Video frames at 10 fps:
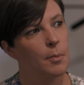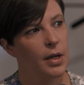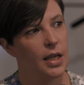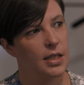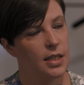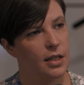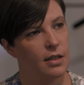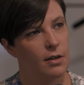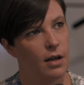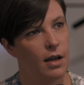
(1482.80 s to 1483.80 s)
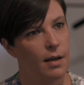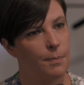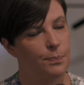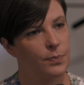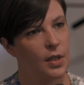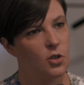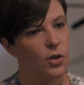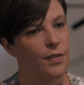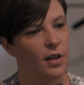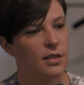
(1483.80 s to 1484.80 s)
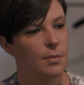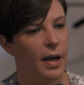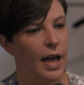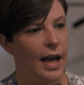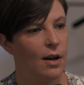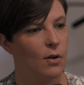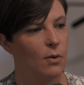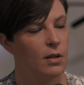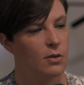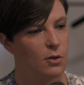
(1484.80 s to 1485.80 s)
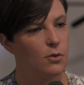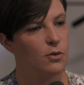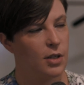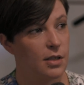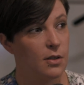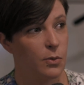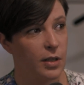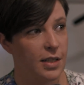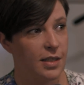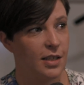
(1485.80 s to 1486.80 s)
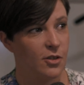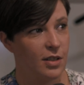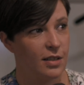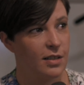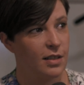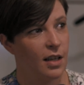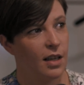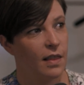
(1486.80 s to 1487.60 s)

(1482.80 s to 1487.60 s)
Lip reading: But is there, do you have thoughts about how social justice organizations